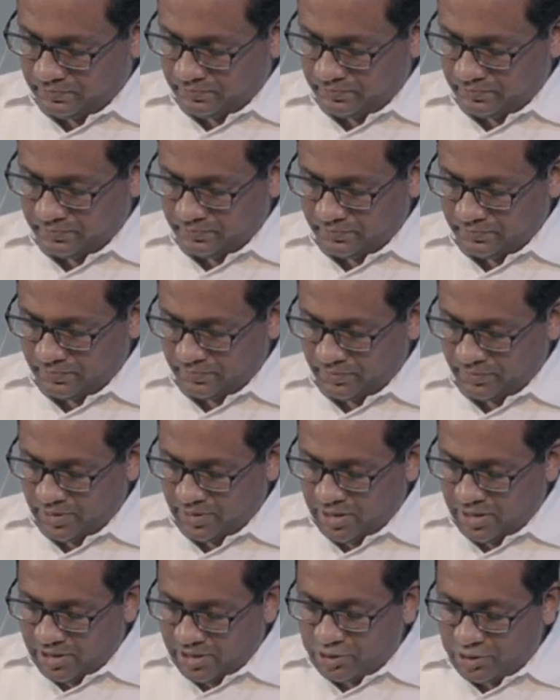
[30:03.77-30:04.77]
you need to
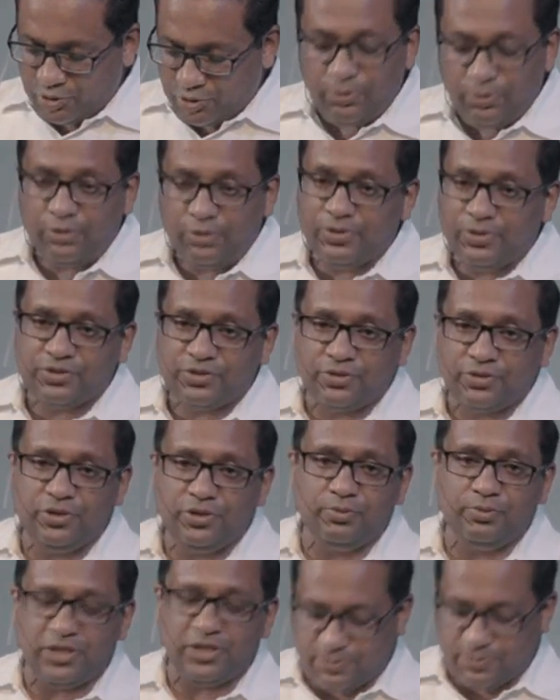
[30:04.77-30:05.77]
remind yourself that
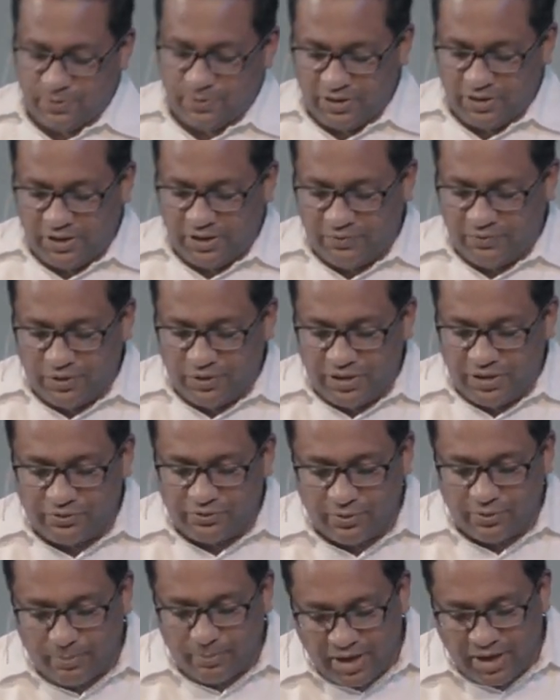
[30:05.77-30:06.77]
you are loved by
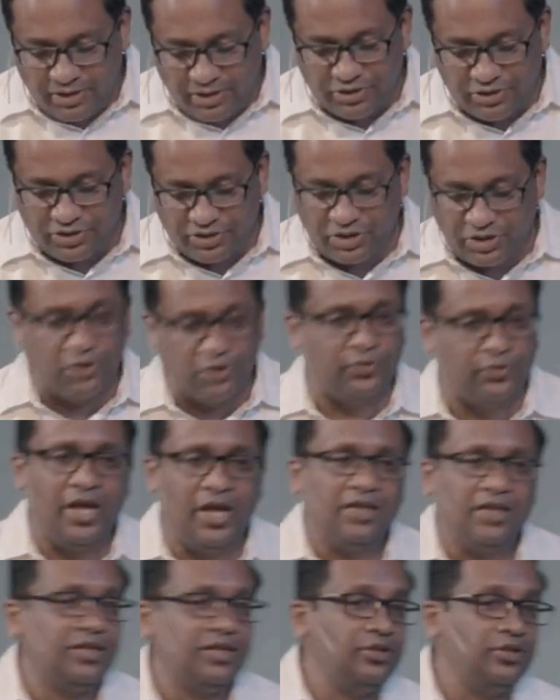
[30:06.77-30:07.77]
God.
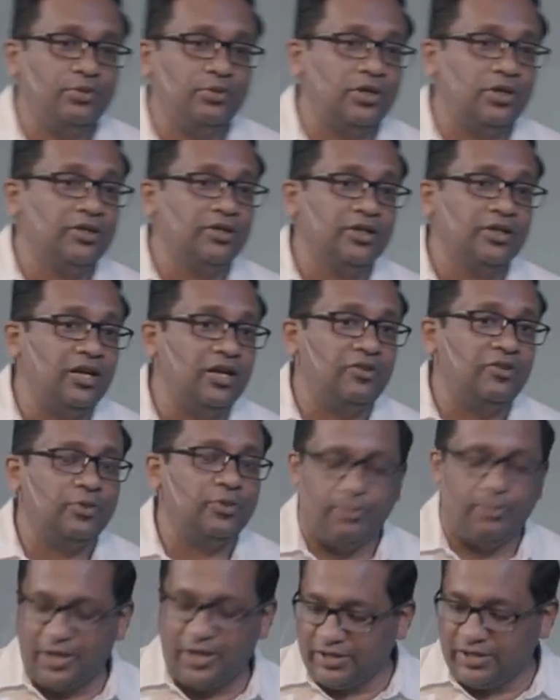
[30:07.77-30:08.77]
That you,
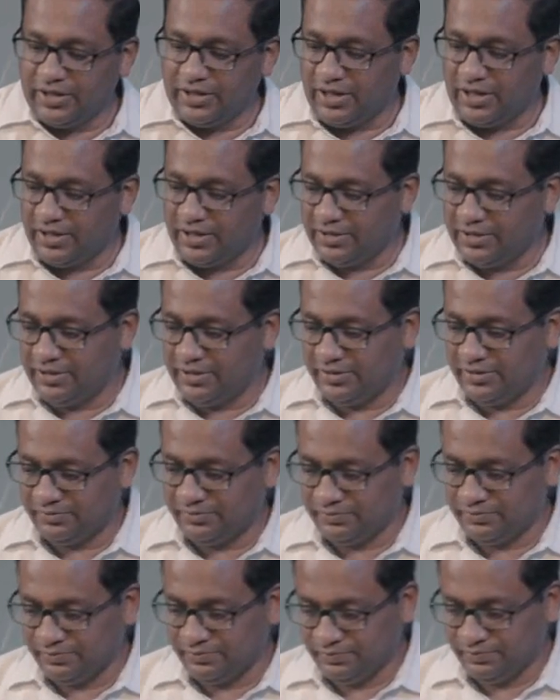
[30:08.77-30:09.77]
even though you were a
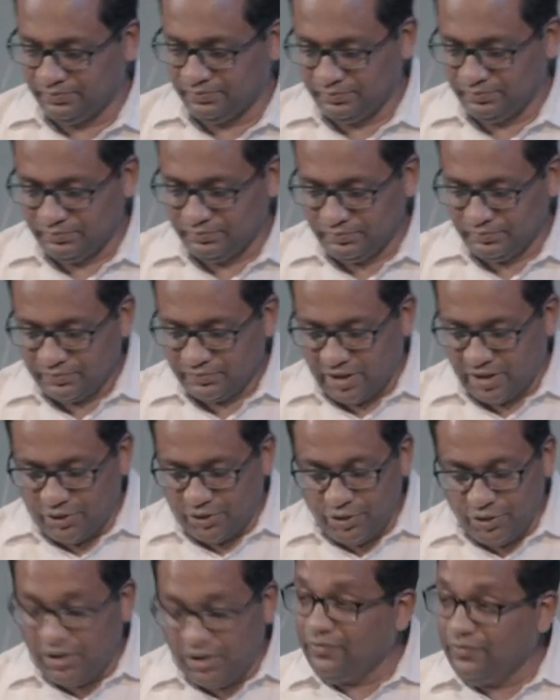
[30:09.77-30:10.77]
great sinner,
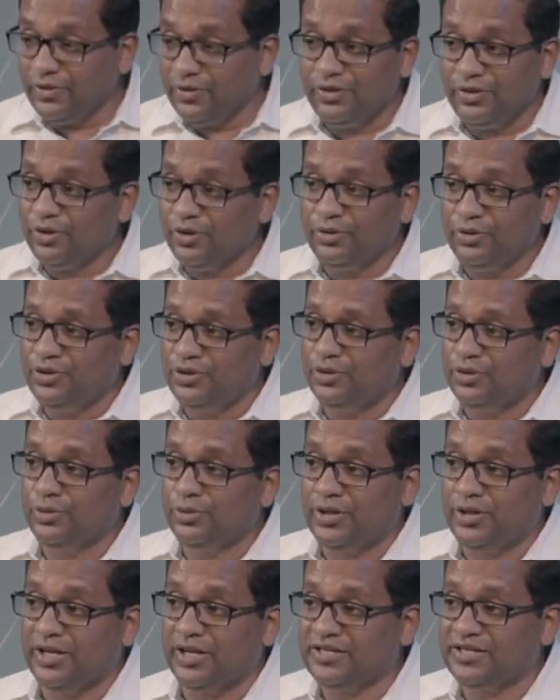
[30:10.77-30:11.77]

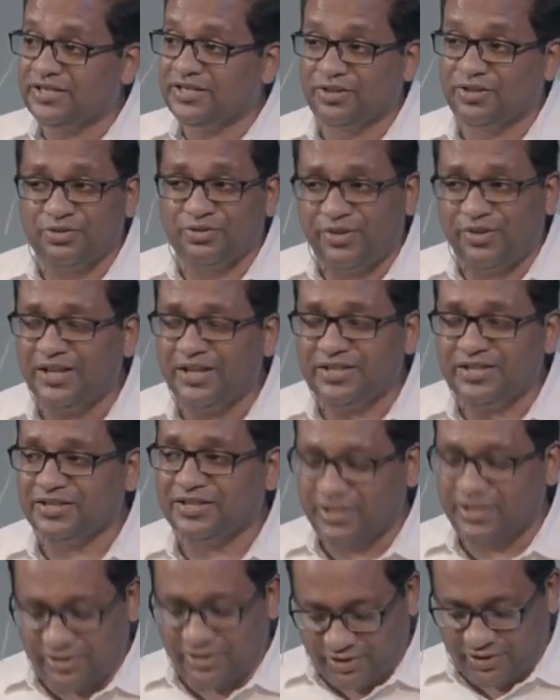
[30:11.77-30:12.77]
that Christ Himself had
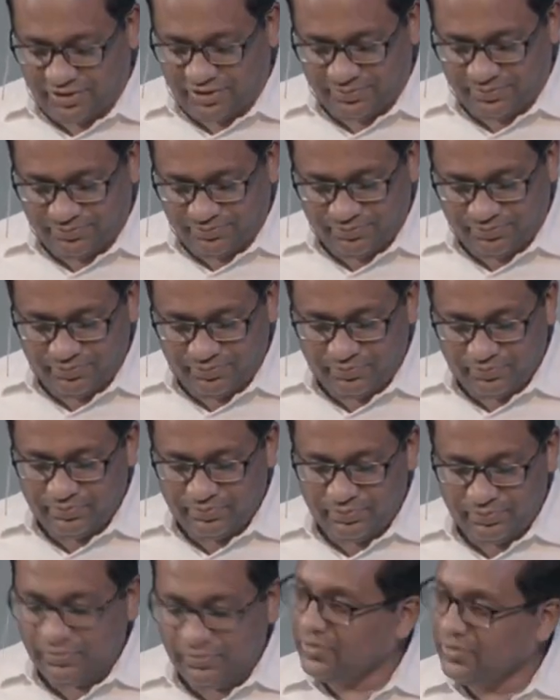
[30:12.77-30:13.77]
to die for you. You
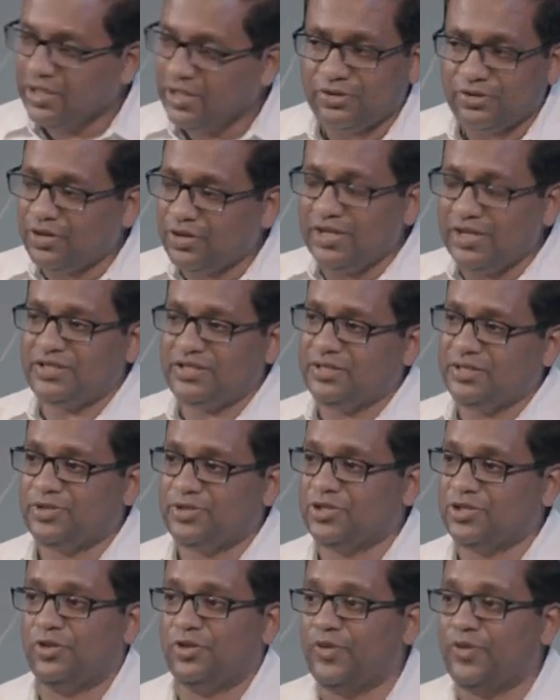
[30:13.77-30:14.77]
were such a sinner that
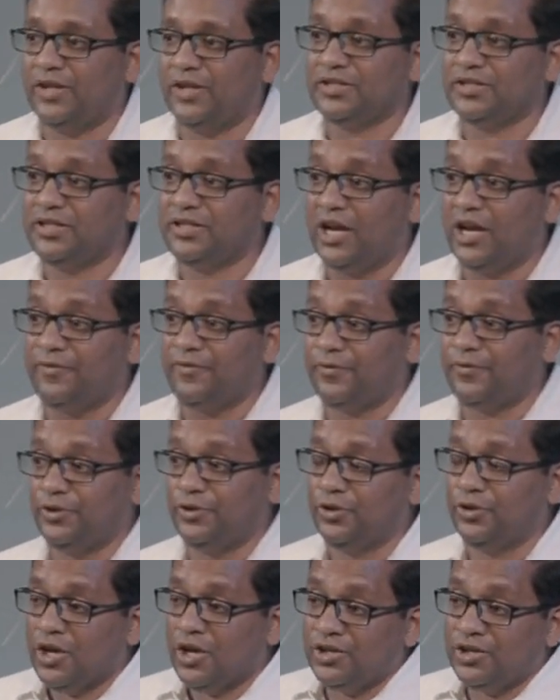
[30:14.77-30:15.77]
Christ Himself had
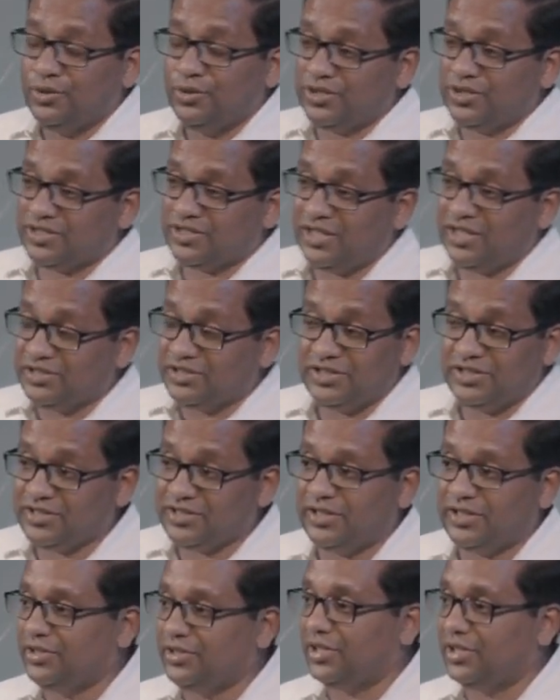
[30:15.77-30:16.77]
to die for you.
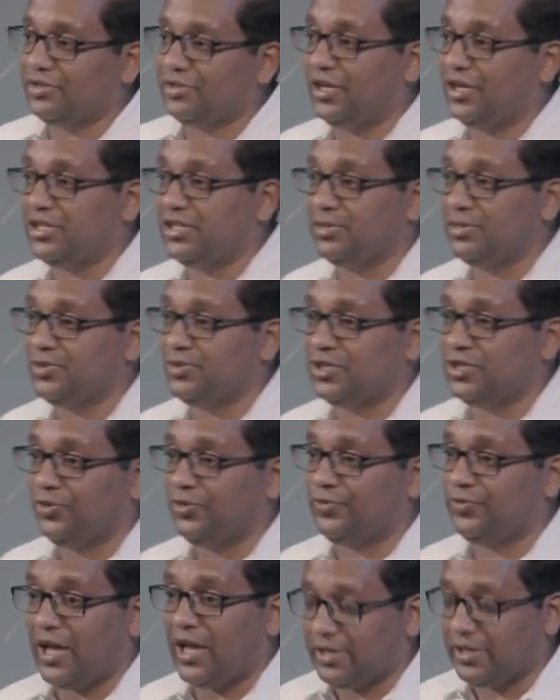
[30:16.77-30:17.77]
But you were so
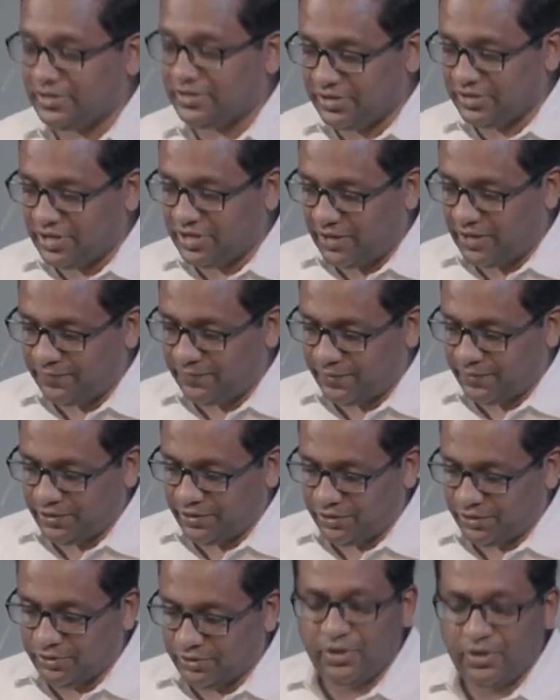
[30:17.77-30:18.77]
loved that Christ
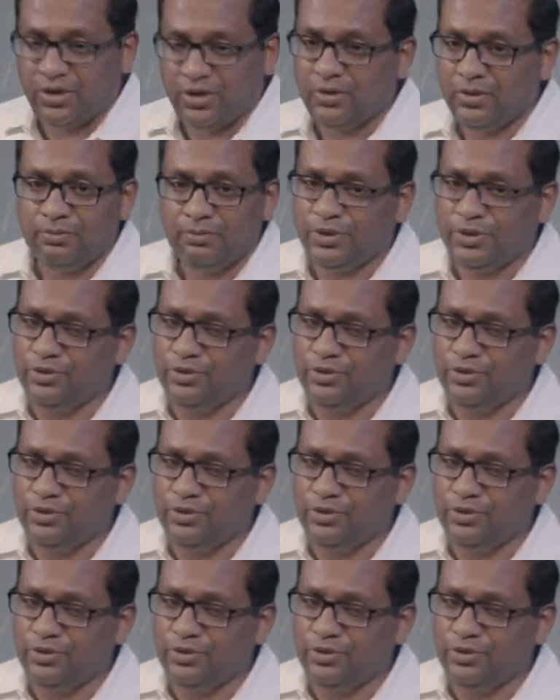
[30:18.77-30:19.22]
Himself